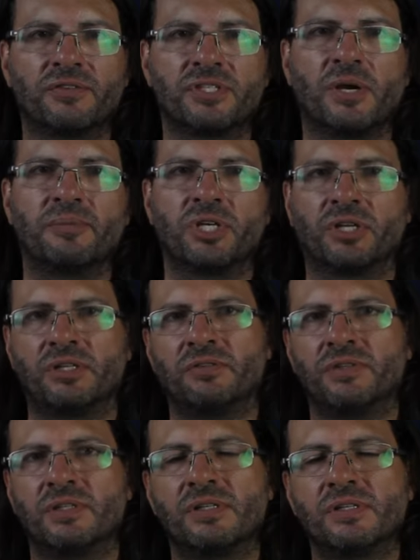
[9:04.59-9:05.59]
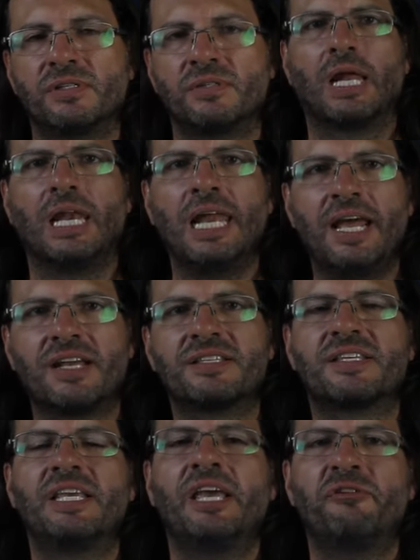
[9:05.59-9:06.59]
subjectivities. Let
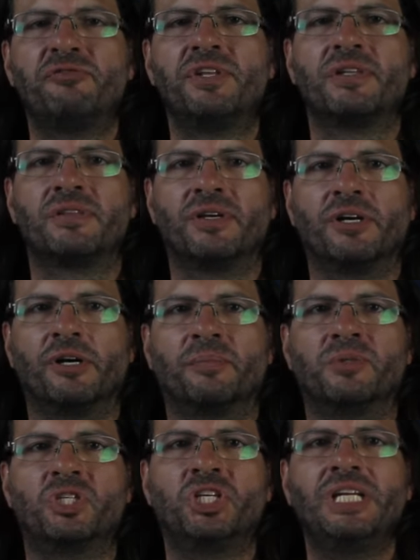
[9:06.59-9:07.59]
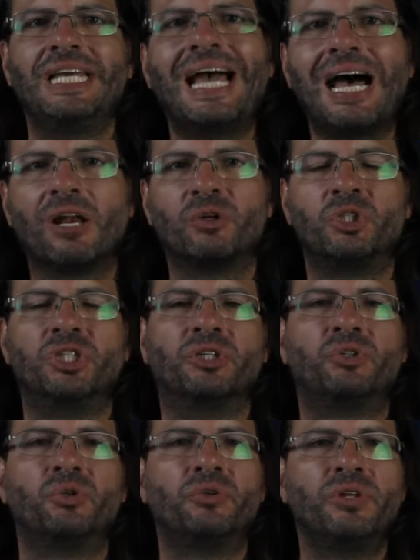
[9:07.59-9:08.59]
us give the term
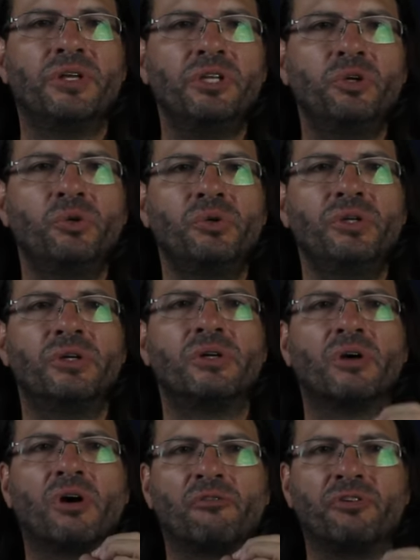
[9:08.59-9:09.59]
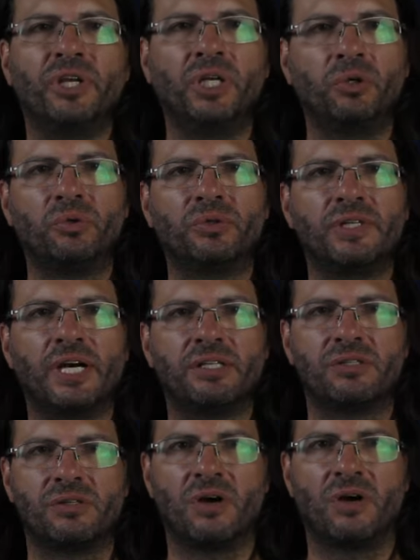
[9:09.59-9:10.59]
genealogy to the union of
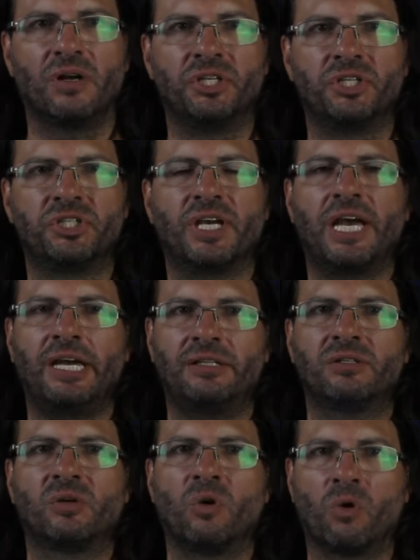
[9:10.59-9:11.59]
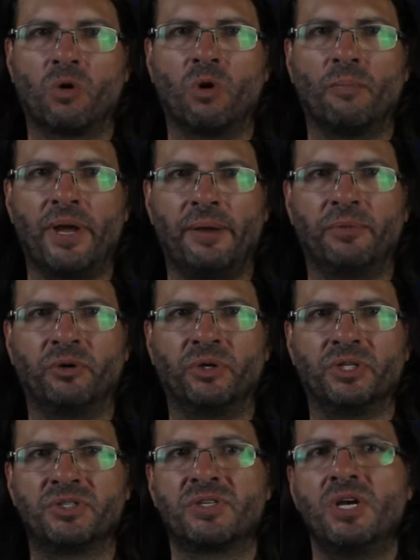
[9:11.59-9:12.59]
erudite knowledge and local
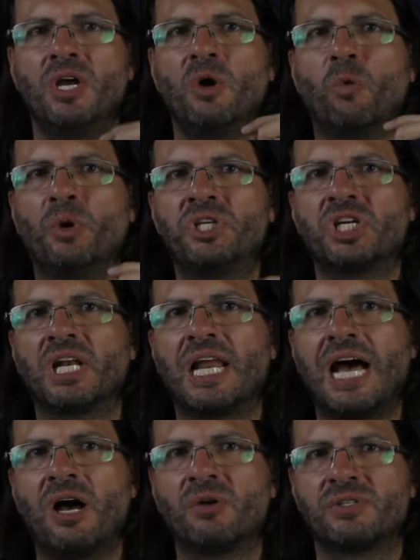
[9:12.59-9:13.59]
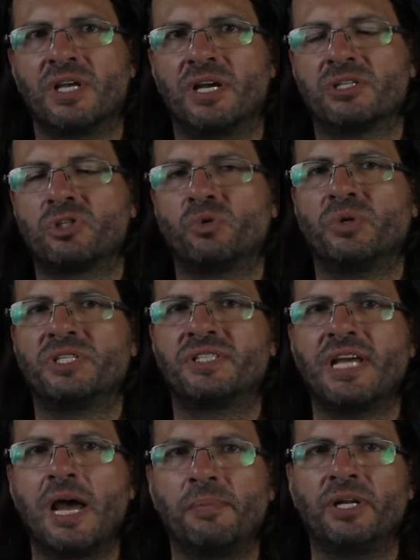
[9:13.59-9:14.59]
memories, which allows us to
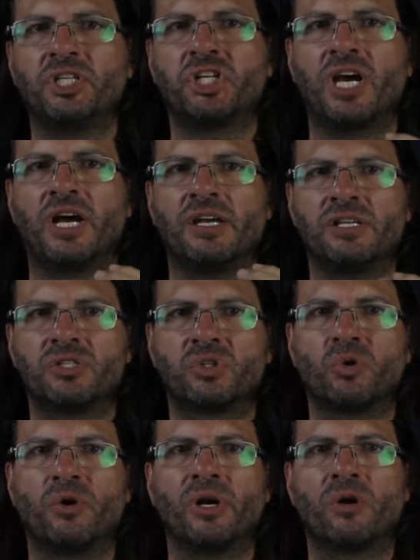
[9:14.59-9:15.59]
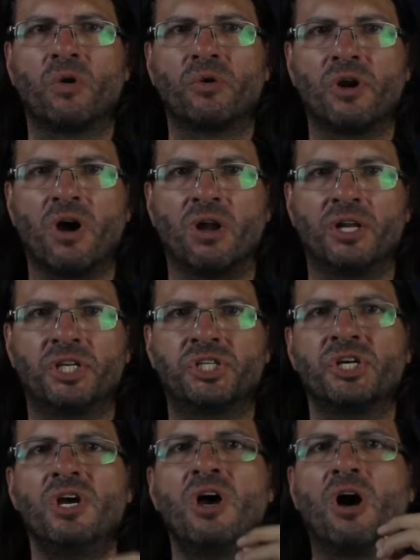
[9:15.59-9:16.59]
establish a historical
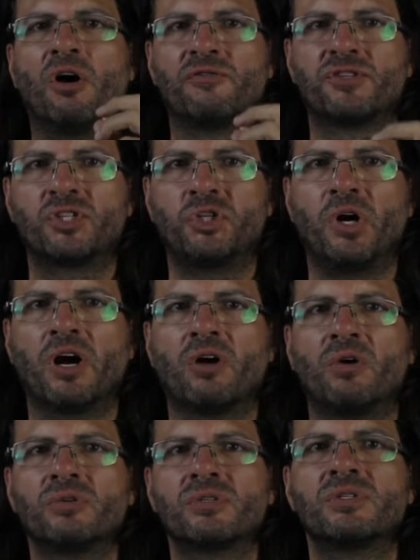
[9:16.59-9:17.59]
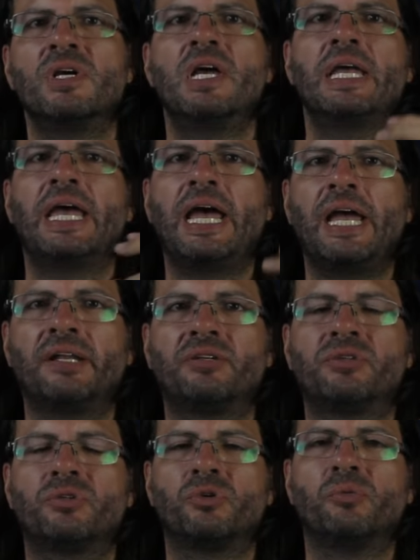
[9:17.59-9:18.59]
knowledge of struggles
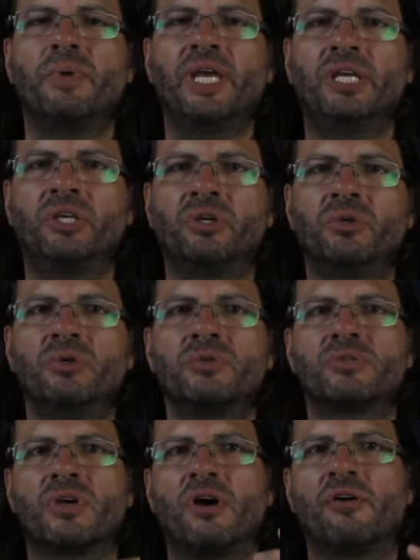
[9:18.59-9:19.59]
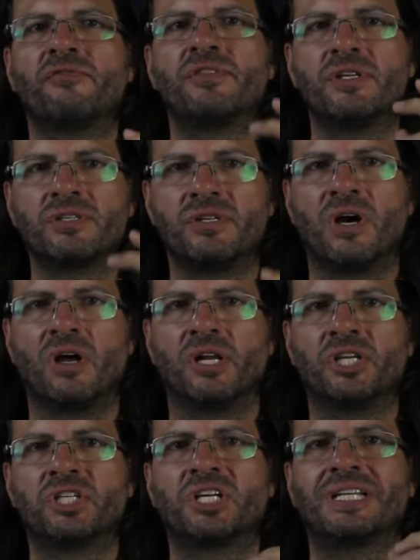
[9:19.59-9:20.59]
and to make use of this
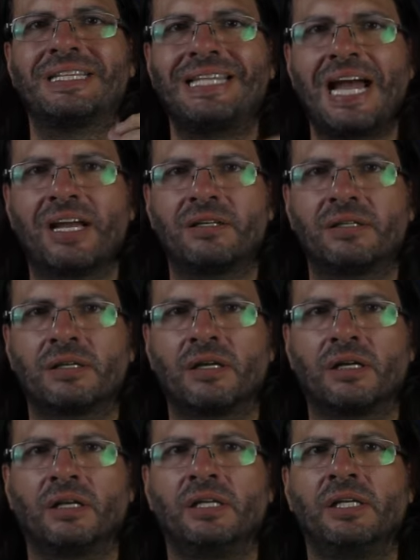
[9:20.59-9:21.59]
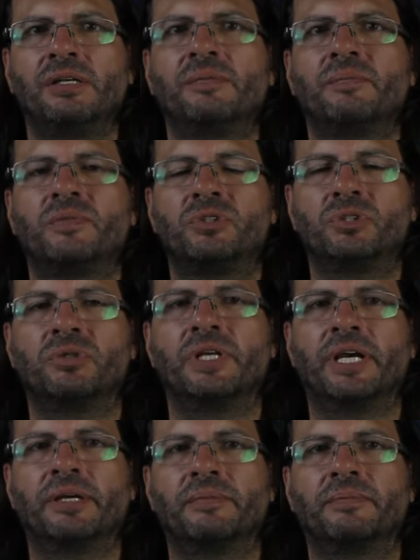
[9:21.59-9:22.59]
knowledge tactically
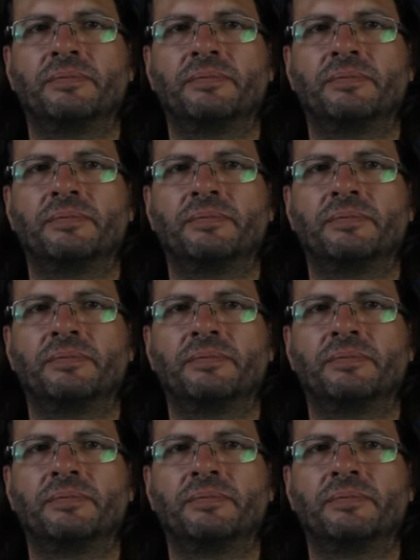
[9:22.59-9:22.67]
today.